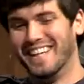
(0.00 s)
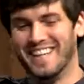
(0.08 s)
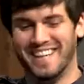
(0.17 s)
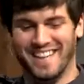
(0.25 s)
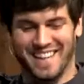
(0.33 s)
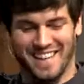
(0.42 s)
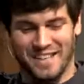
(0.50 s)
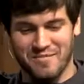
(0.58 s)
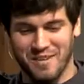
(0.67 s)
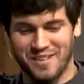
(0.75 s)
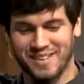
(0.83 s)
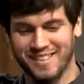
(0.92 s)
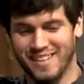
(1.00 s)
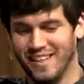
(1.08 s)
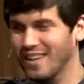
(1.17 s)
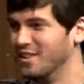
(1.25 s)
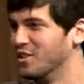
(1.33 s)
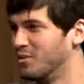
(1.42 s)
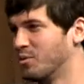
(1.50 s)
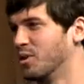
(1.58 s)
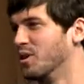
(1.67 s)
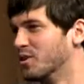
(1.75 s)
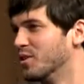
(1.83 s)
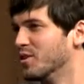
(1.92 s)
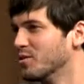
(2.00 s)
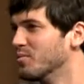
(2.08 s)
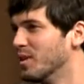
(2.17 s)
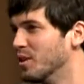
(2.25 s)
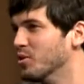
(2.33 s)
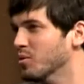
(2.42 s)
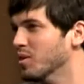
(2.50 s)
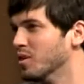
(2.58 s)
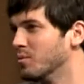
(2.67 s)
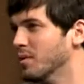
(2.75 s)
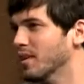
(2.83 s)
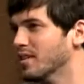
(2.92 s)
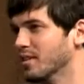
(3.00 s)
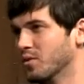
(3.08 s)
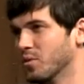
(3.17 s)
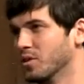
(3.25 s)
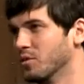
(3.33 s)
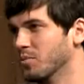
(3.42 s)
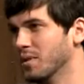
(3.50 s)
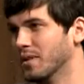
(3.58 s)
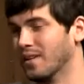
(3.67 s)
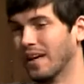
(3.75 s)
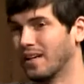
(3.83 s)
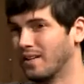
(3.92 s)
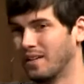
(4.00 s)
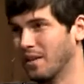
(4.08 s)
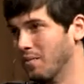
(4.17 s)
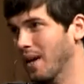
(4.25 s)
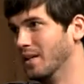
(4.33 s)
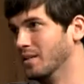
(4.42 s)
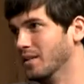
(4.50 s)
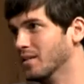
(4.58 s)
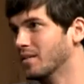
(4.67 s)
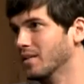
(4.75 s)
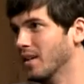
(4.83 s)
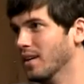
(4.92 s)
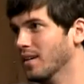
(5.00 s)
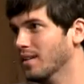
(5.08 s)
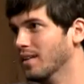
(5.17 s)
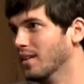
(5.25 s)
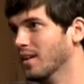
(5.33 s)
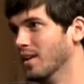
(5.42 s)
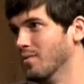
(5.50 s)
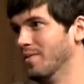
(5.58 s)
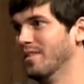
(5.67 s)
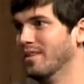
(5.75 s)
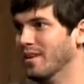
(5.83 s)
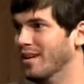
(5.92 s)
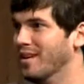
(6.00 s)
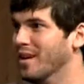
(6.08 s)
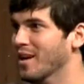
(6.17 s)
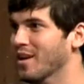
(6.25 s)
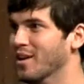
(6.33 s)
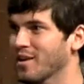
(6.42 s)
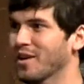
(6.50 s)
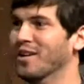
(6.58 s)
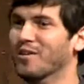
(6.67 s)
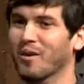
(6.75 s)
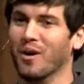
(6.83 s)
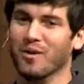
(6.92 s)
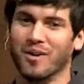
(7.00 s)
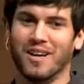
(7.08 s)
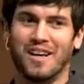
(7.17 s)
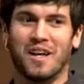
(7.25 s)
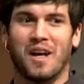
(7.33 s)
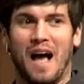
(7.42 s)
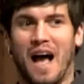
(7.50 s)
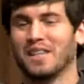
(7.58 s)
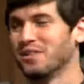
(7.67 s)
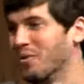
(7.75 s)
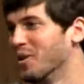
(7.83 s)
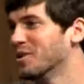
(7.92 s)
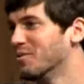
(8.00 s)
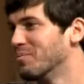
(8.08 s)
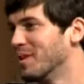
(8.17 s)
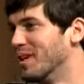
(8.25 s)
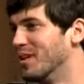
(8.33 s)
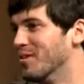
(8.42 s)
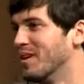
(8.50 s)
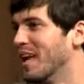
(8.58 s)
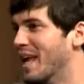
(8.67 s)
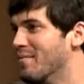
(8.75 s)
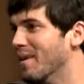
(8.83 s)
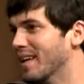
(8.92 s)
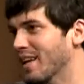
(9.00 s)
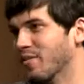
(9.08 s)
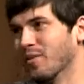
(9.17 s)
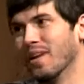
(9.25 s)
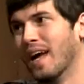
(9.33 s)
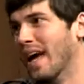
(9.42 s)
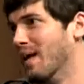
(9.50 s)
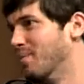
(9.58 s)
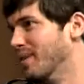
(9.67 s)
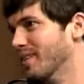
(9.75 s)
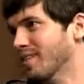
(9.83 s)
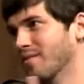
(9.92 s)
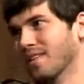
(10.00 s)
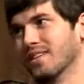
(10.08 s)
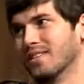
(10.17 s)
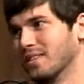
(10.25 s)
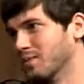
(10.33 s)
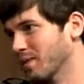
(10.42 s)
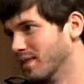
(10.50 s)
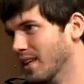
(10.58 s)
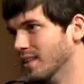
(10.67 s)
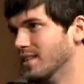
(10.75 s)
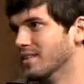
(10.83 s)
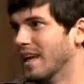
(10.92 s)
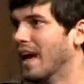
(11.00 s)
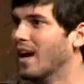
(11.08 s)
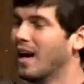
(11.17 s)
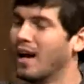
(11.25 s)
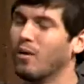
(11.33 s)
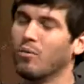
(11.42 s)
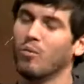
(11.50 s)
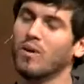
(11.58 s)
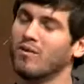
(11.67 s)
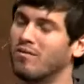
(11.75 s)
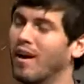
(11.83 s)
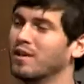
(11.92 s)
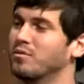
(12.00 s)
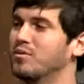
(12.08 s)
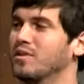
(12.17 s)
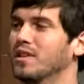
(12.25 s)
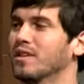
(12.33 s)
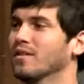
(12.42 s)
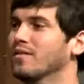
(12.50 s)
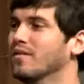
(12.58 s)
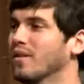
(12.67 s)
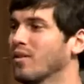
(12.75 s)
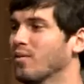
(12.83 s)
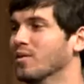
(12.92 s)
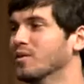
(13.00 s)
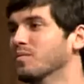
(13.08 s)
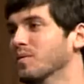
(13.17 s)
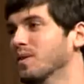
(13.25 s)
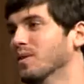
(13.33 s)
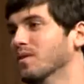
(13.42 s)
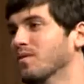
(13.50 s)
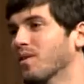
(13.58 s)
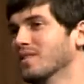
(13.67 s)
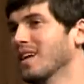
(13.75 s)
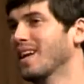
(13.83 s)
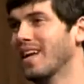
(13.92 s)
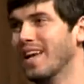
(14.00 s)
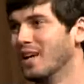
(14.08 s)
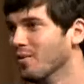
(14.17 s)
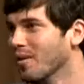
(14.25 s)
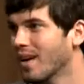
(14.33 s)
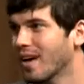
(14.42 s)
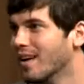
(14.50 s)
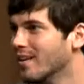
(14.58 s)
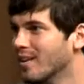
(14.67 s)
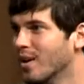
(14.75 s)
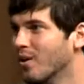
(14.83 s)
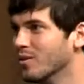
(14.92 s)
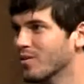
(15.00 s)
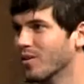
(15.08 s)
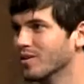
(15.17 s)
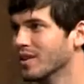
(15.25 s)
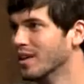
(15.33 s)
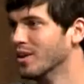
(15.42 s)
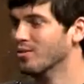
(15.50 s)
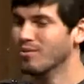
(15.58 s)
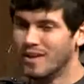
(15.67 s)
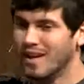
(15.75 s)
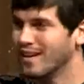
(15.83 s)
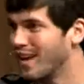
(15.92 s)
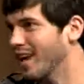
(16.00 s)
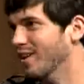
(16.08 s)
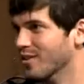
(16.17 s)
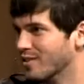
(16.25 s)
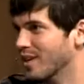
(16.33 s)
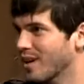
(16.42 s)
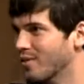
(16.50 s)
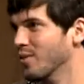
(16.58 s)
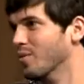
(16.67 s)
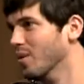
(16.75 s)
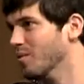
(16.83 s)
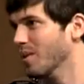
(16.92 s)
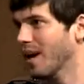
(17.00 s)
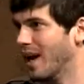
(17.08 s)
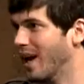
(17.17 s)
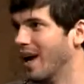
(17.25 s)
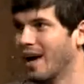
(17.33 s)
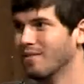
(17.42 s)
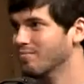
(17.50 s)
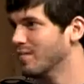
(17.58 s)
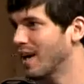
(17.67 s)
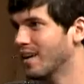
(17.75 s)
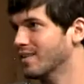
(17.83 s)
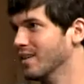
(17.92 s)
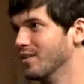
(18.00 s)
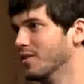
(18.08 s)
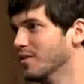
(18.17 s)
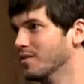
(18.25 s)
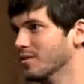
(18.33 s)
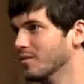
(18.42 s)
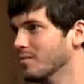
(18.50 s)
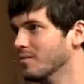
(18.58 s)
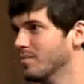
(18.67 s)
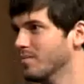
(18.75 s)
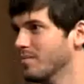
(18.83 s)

The, uh, you mentioned uh, just some criticism that you would experience as a worship leader, and I can imagine it's. Uh, I mean, that I'd be criticized. Well, could me too. As a worship leader, you can make everyone happy, and everyone has expectations. How, what advice would you give a worship leader as far as how to handle that? You know, as far as you can't cater to everyone, but how to take criticism?